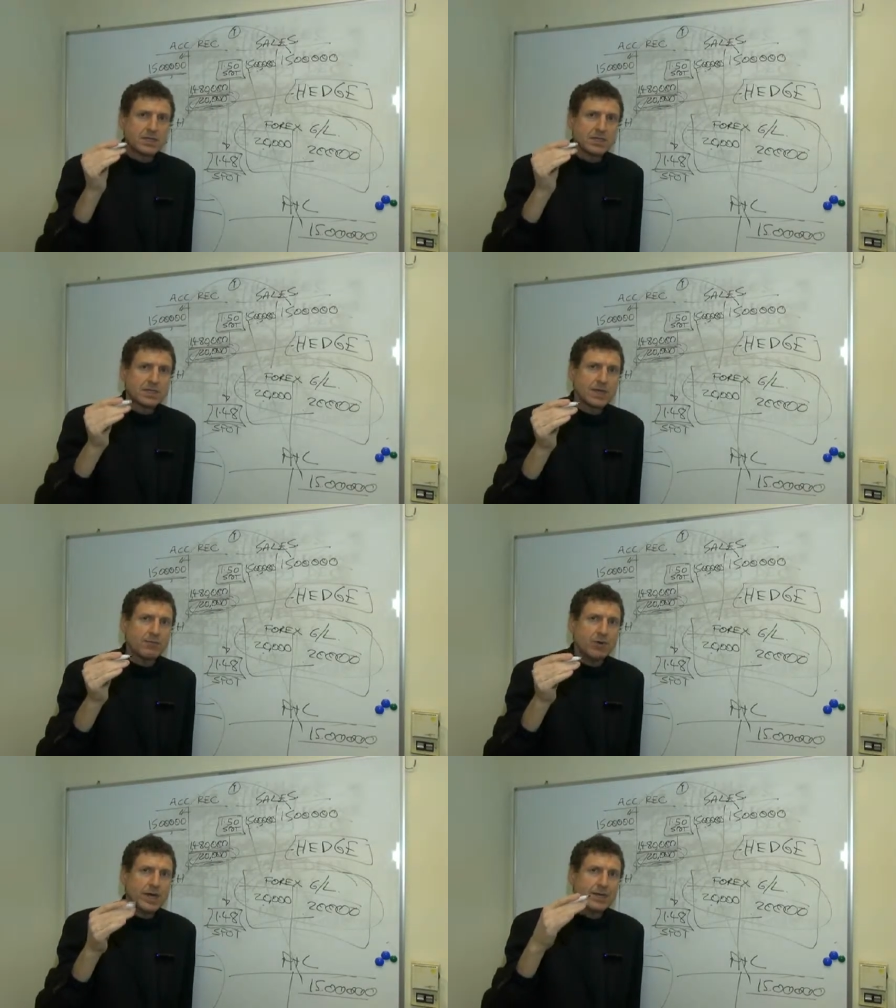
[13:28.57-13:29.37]
Is there
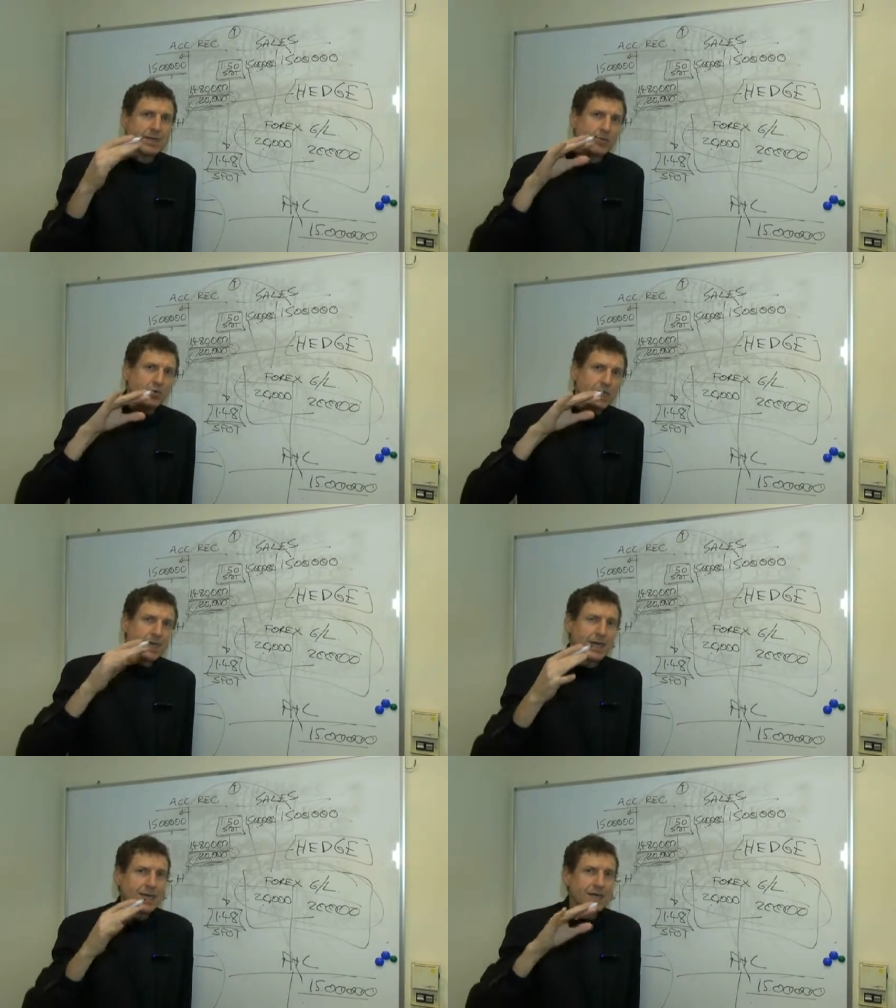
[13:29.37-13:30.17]
some way that
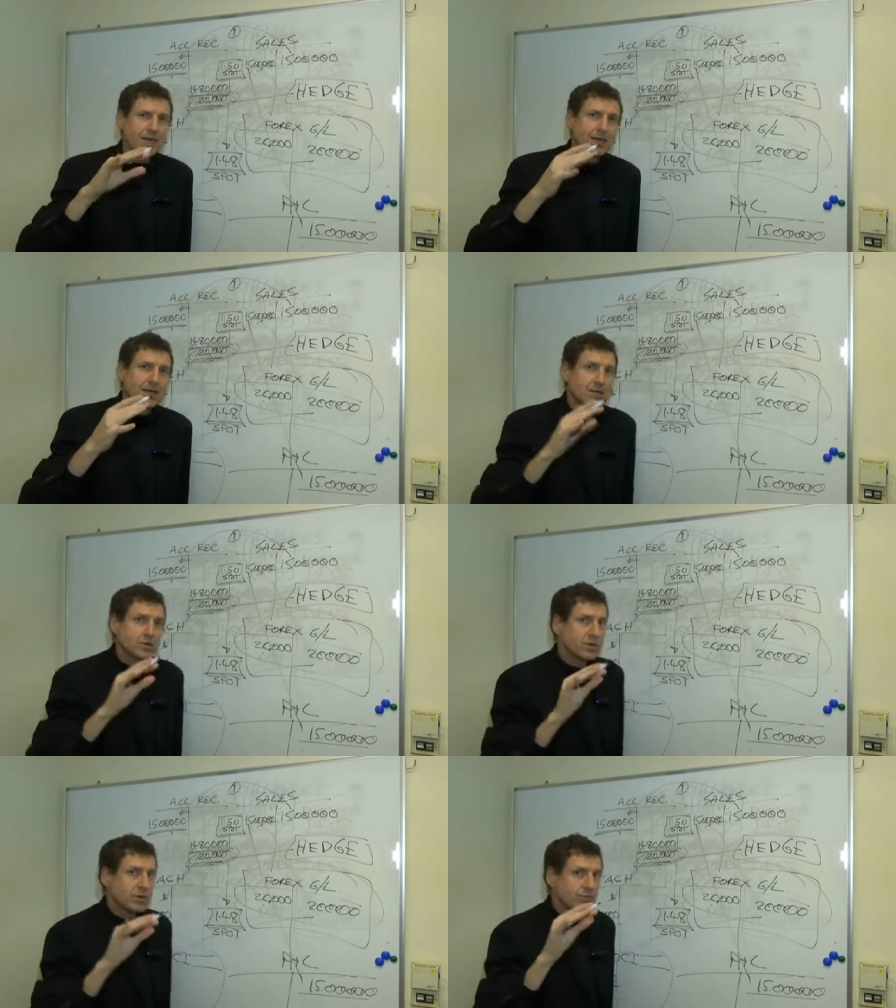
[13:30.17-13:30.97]
we can
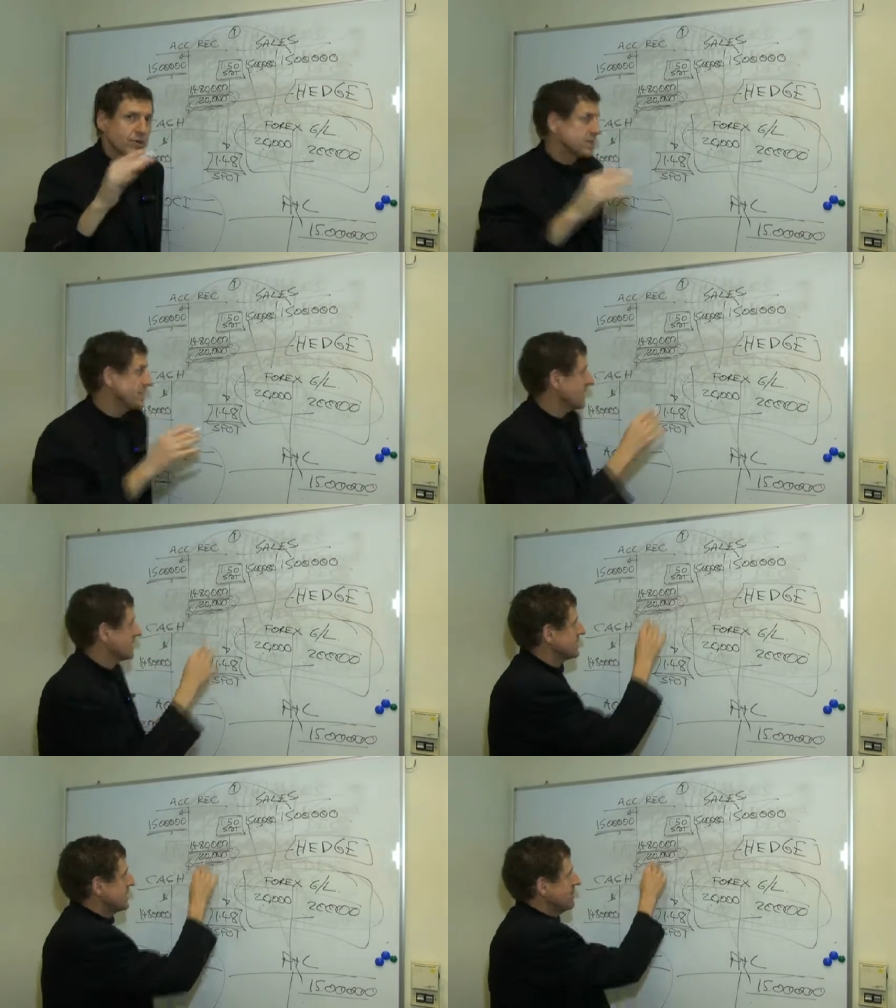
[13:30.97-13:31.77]
sort of
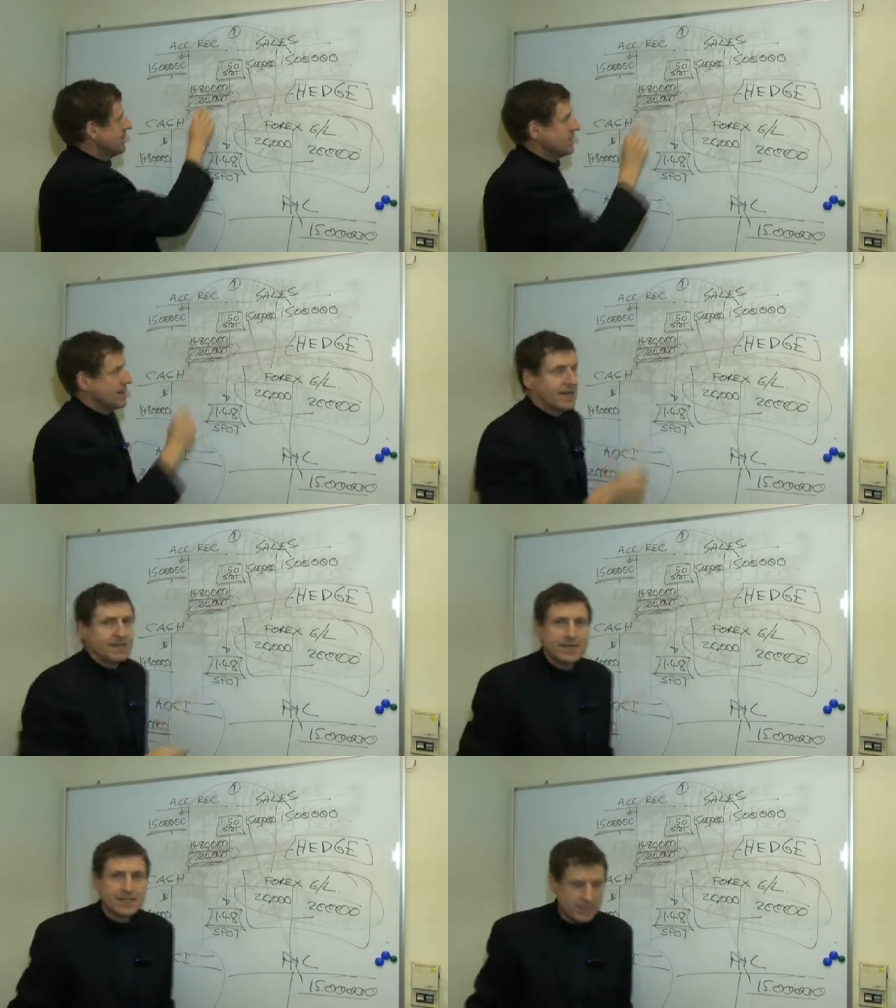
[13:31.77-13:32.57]
protect some of that?
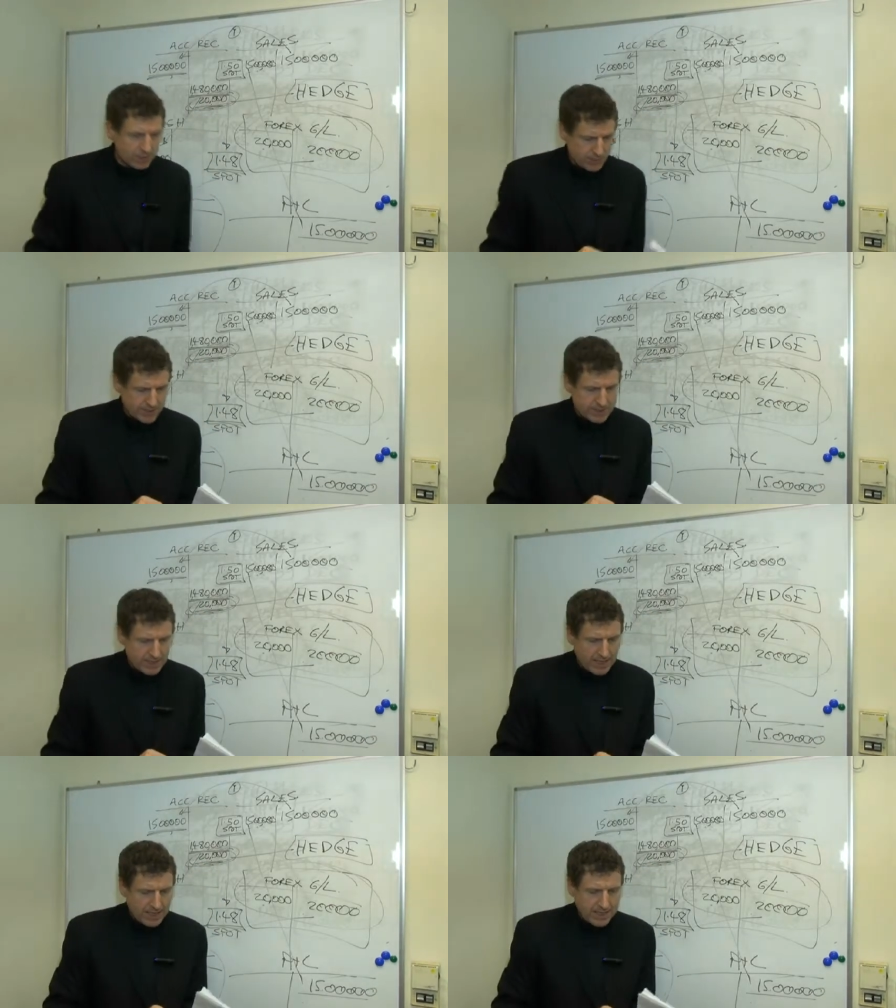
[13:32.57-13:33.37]
And yes, there
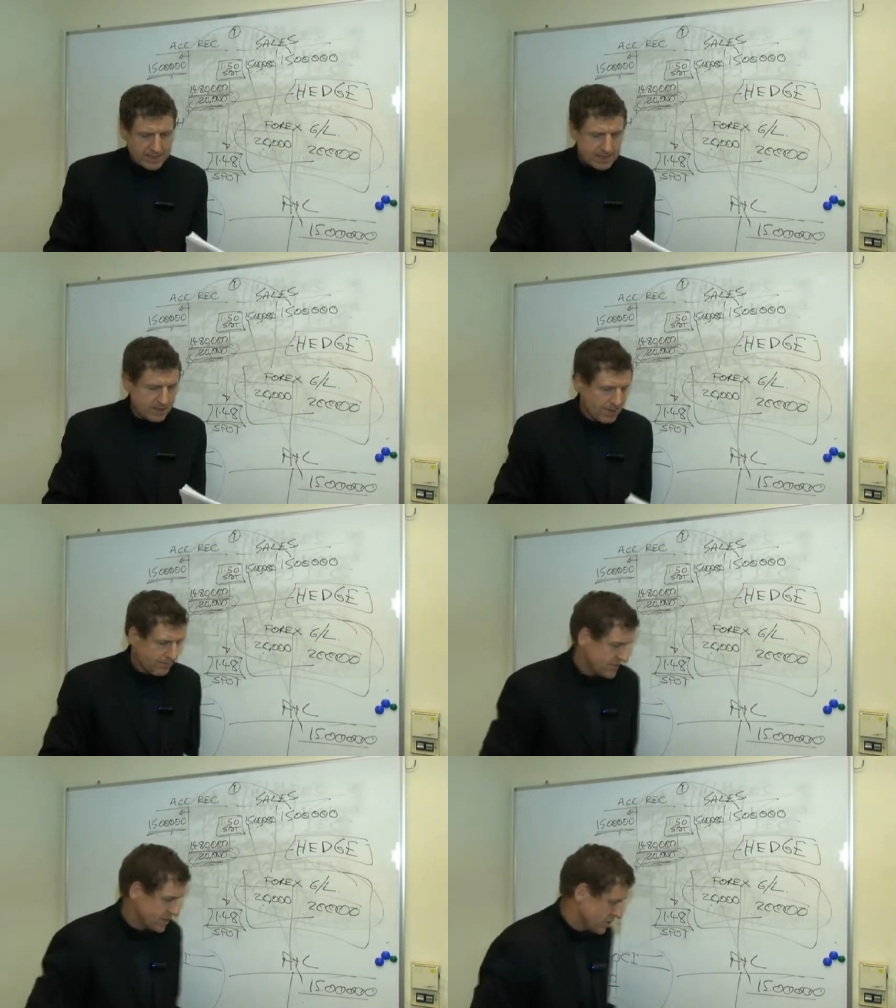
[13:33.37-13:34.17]
is. And so
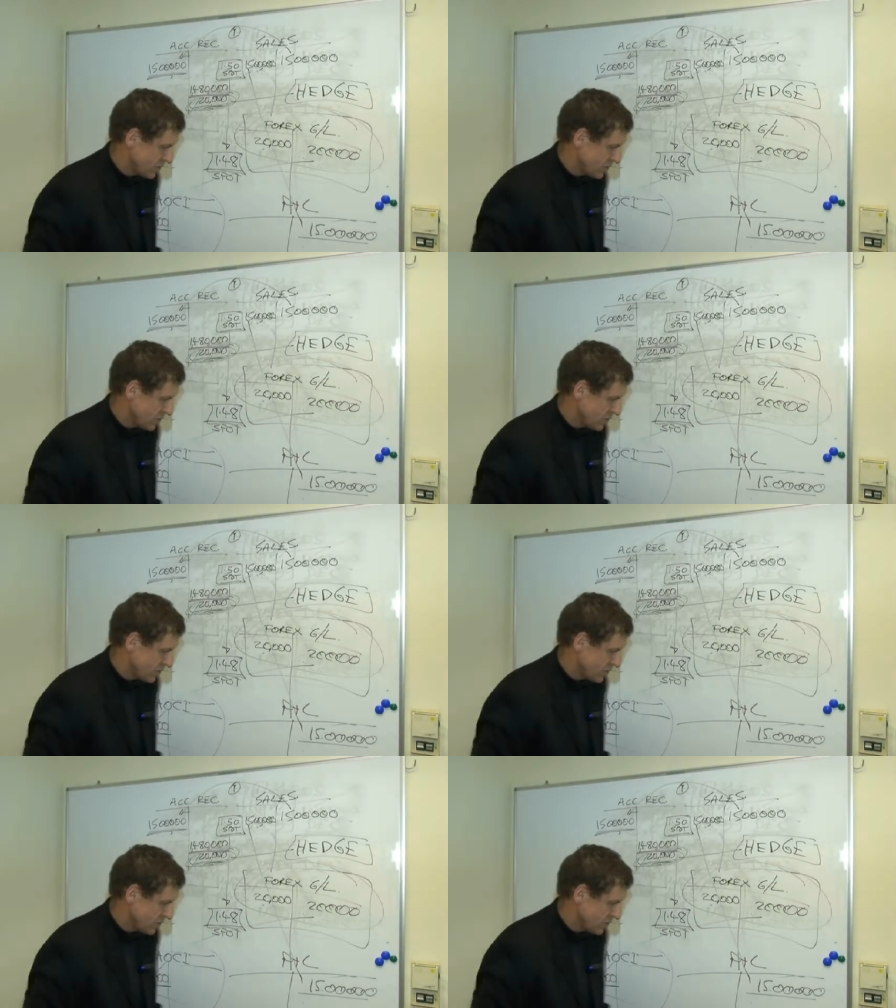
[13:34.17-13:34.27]
let me